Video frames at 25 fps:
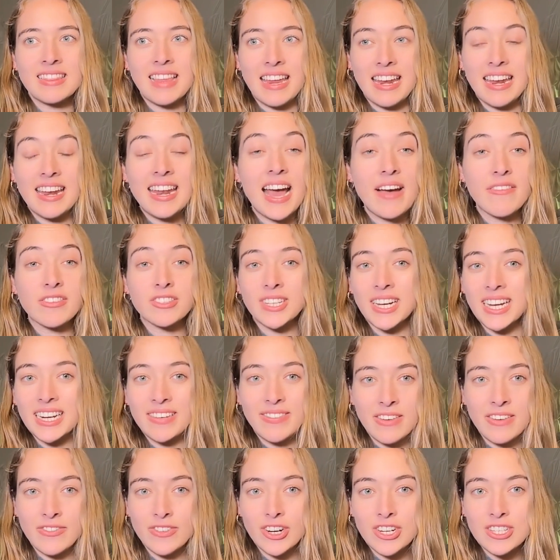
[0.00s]
They didn't have a
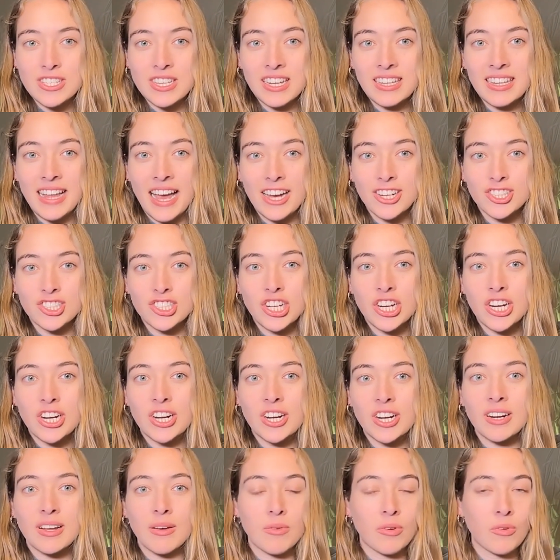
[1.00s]
ton of adversity last
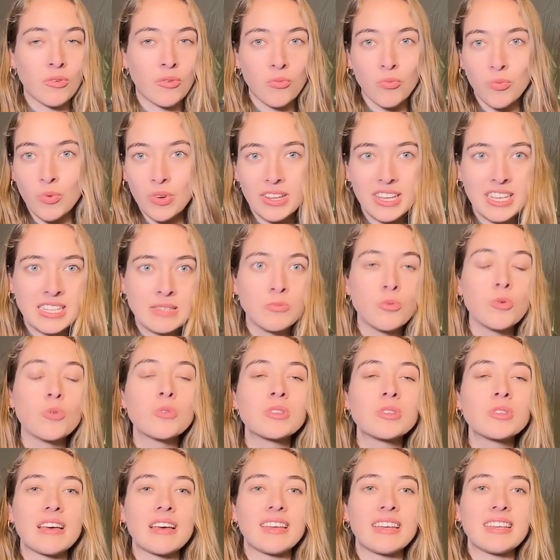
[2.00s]
year. Really
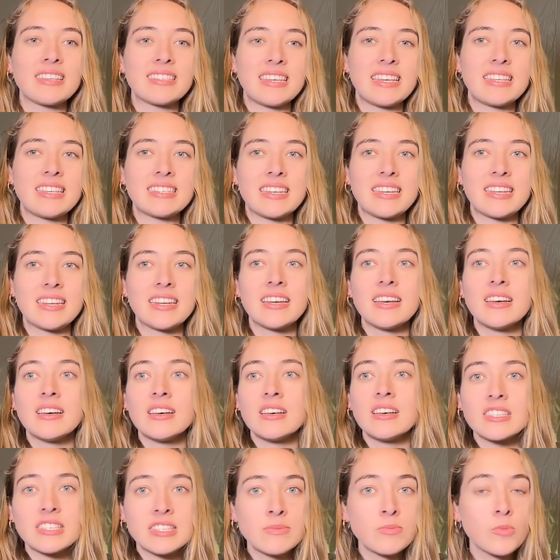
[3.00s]
smooth sailing season,
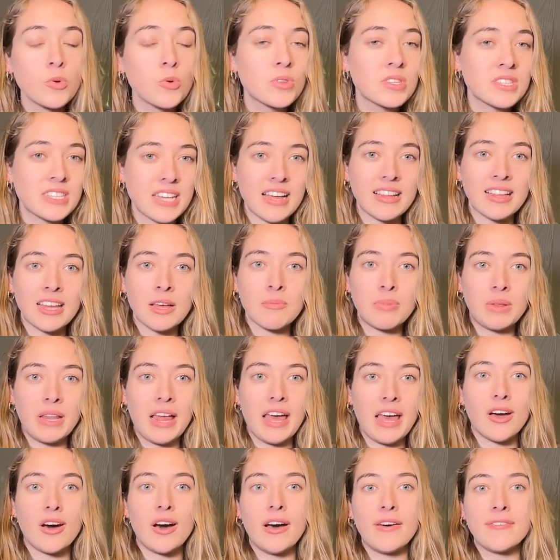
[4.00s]
smooth sailing
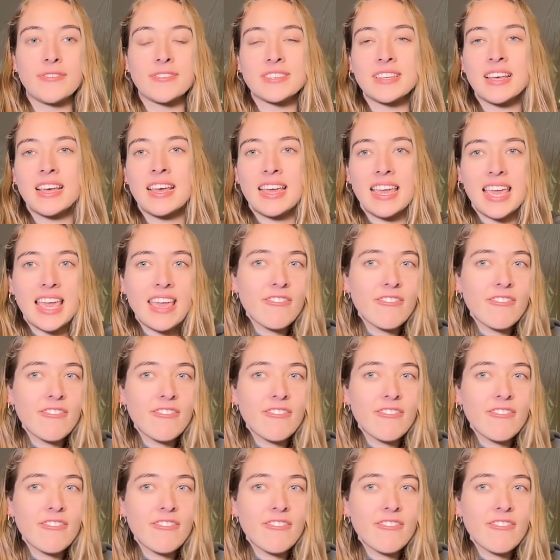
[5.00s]
playoffs.